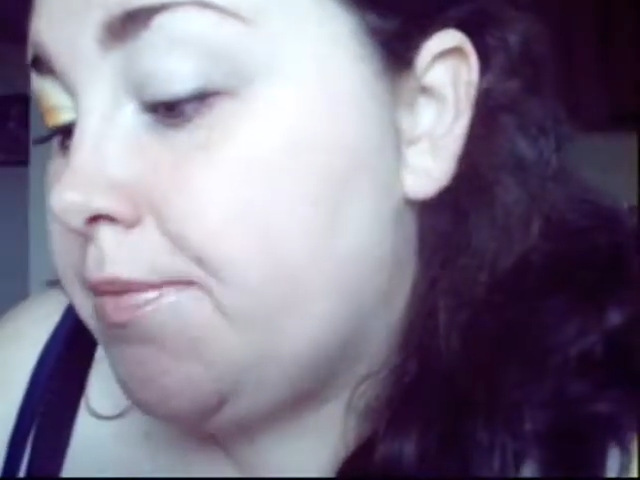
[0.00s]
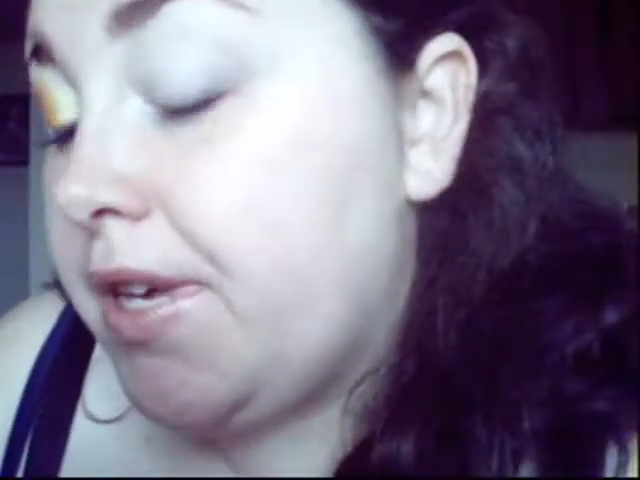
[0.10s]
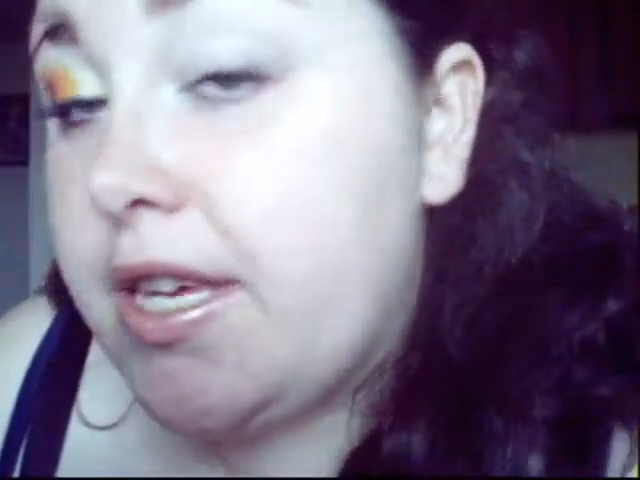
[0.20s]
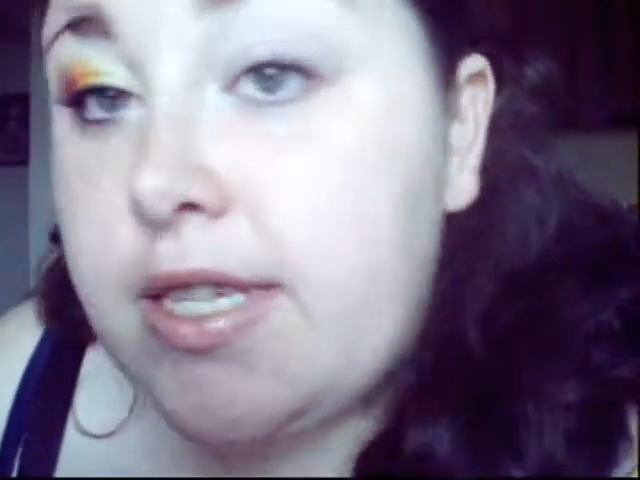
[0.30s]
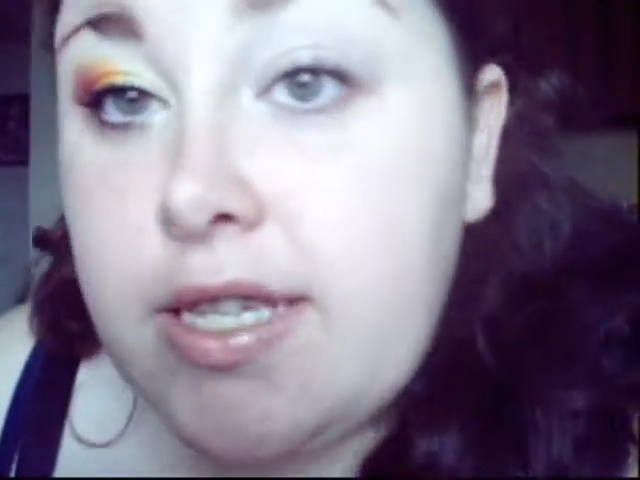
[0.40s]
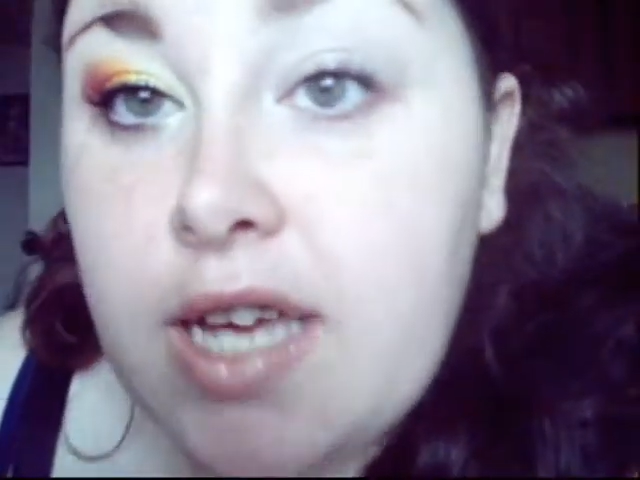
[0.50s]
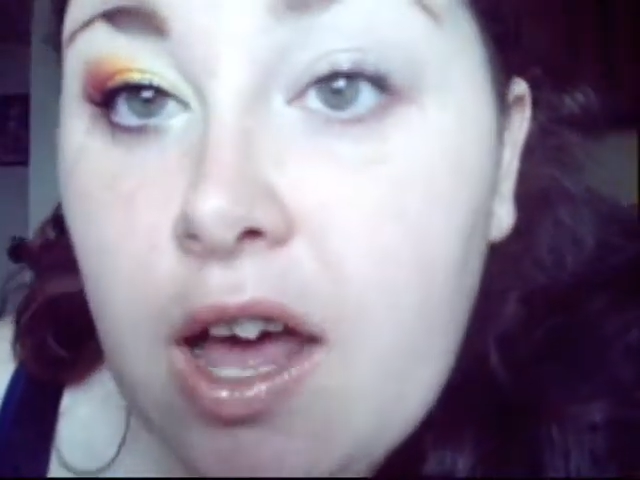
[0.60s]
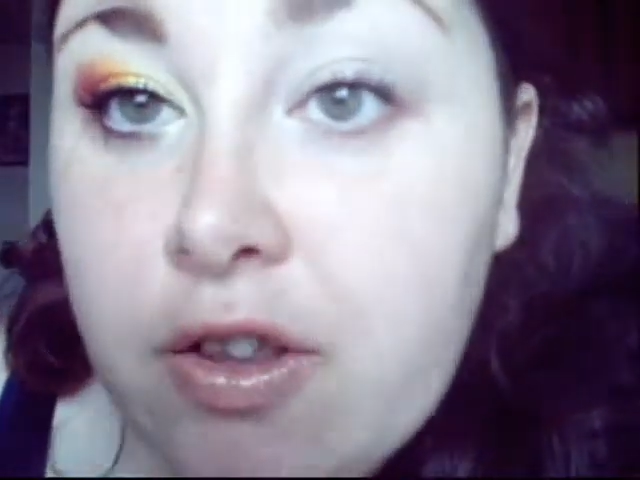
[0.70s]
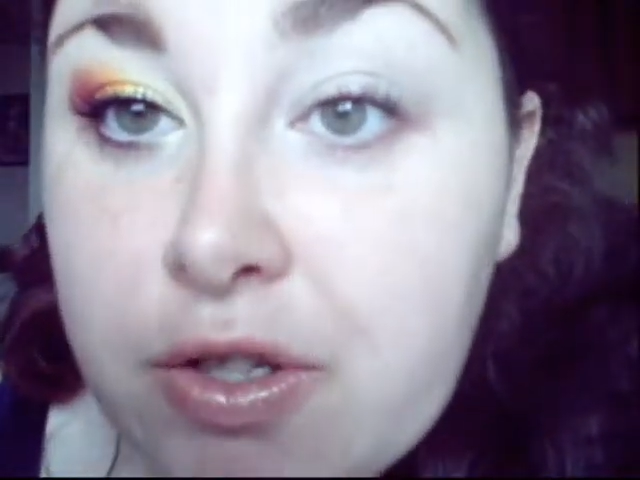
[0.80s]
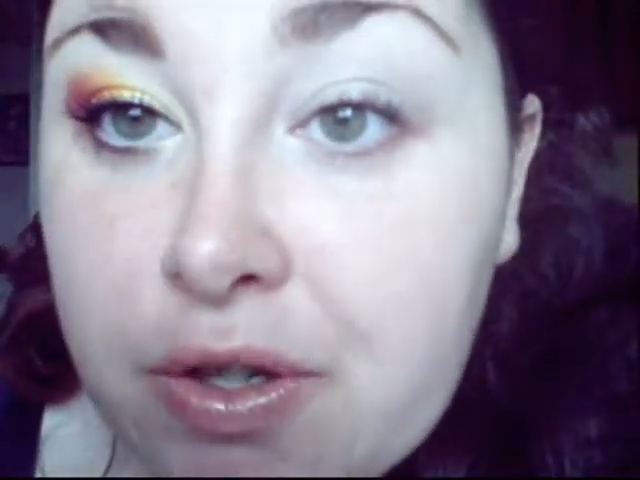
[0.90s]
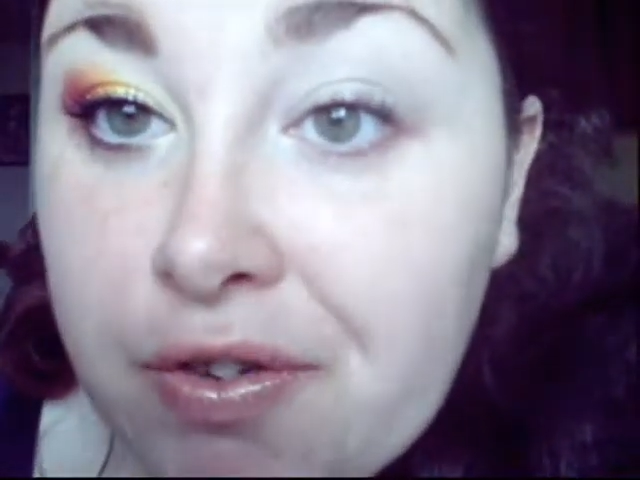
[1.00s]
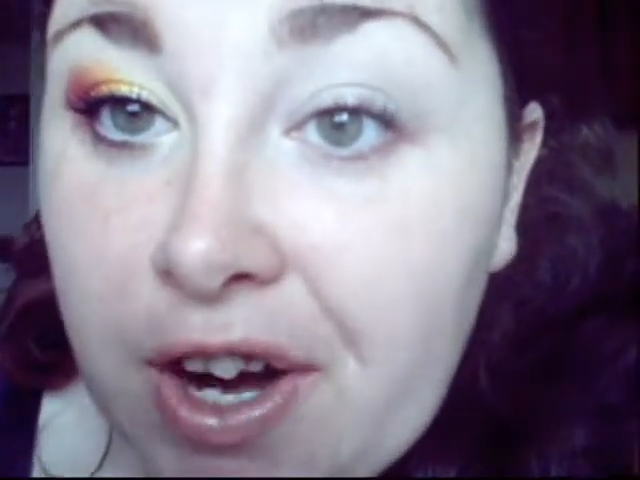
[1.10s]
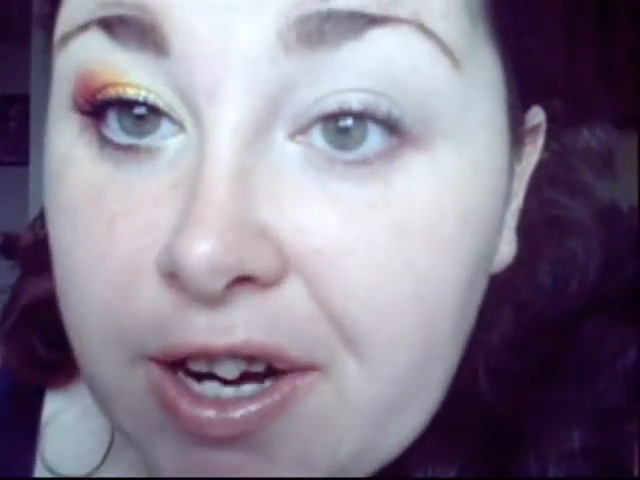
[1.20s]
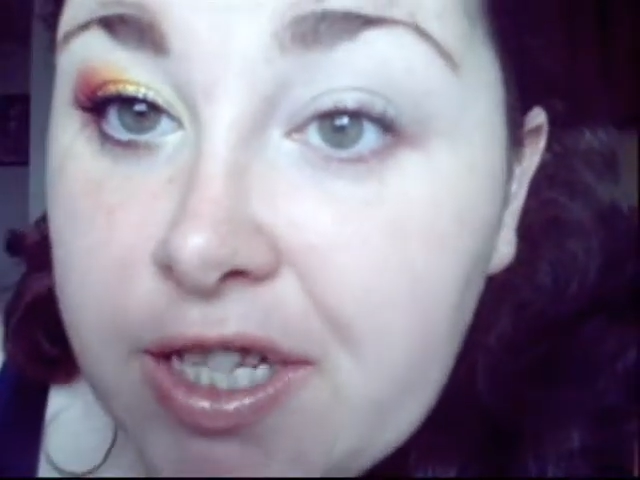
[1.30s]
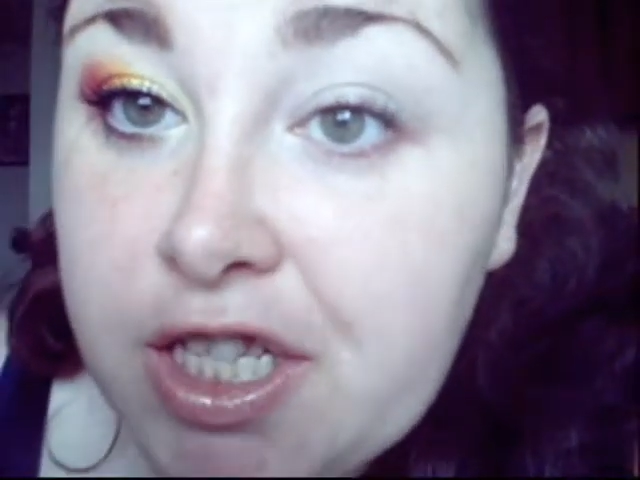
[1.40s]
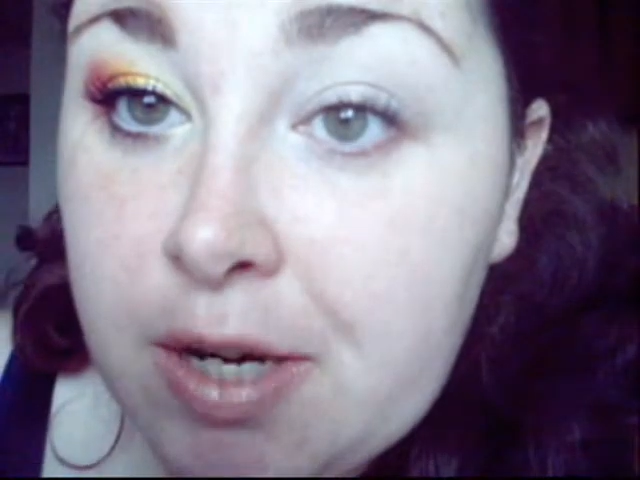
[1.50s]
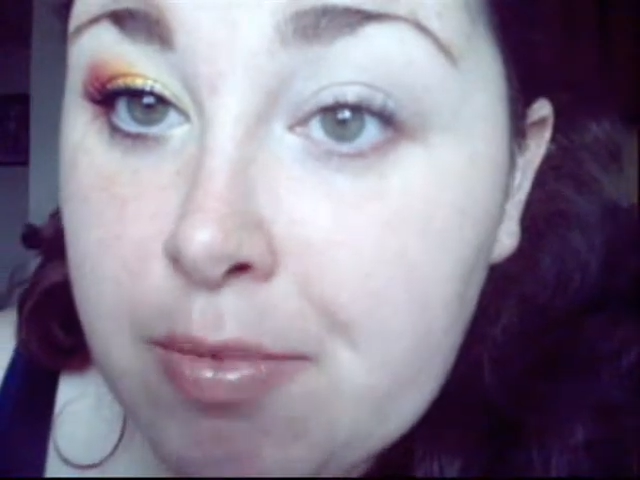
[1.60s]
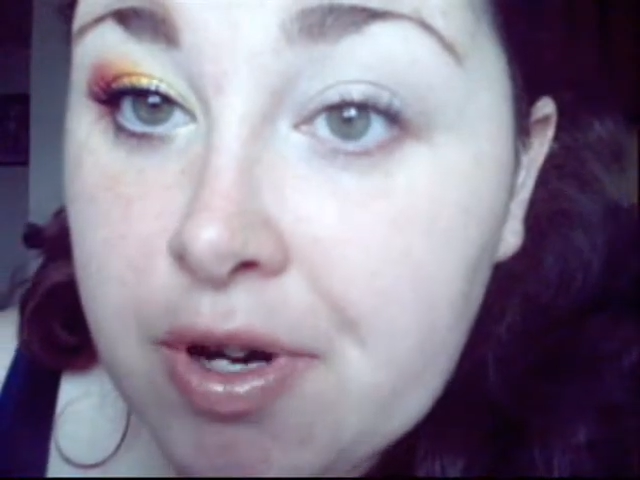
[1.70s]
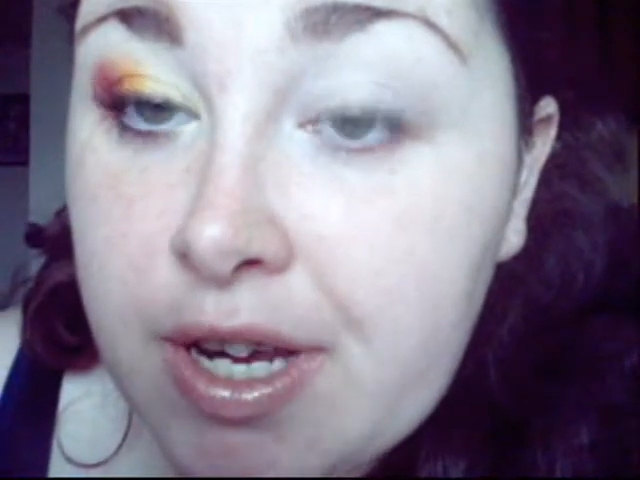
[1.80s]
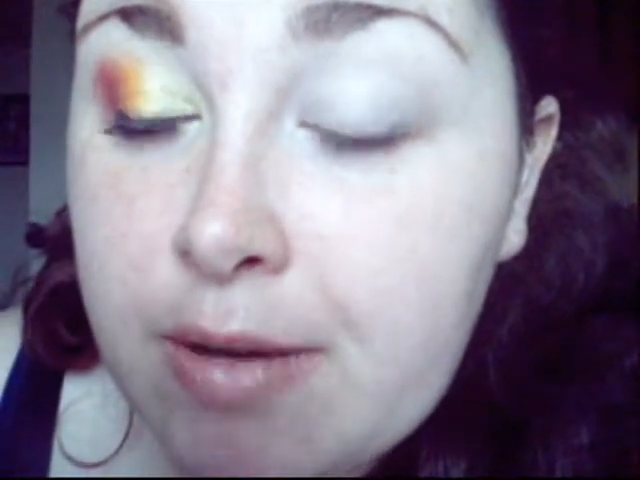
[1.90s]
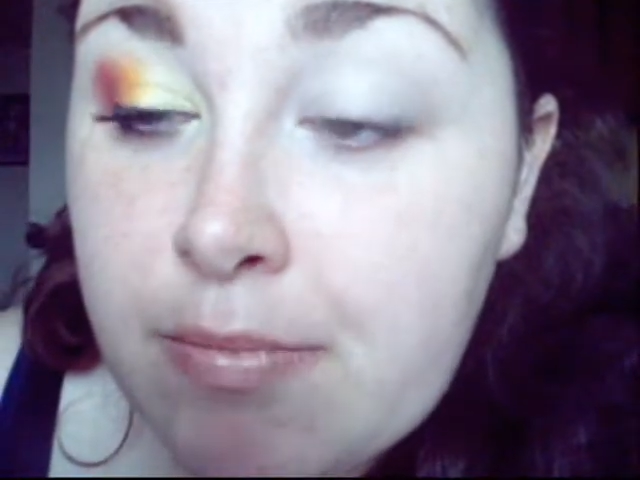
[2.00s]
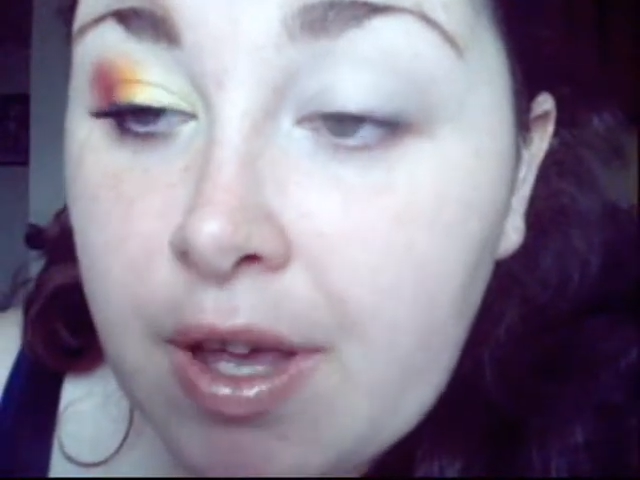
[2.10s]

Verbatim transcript: because these colors are very shimmery,